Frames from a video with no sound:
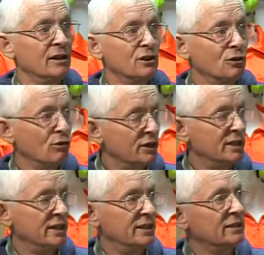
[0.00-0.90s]
to look at
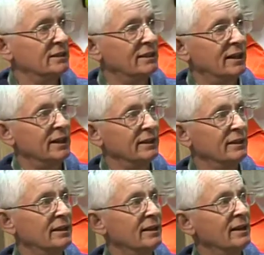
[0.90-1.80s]
it,
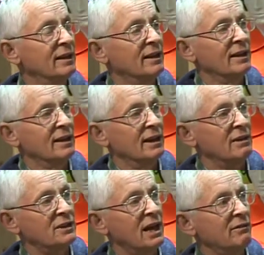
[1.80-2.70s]
and
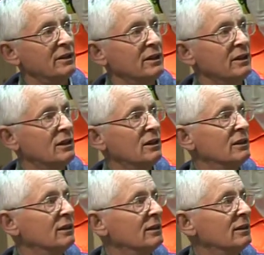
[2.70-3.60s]
after having
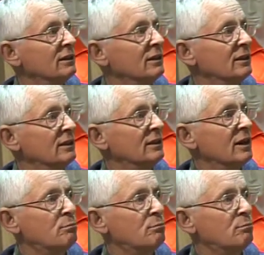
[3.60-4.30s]
a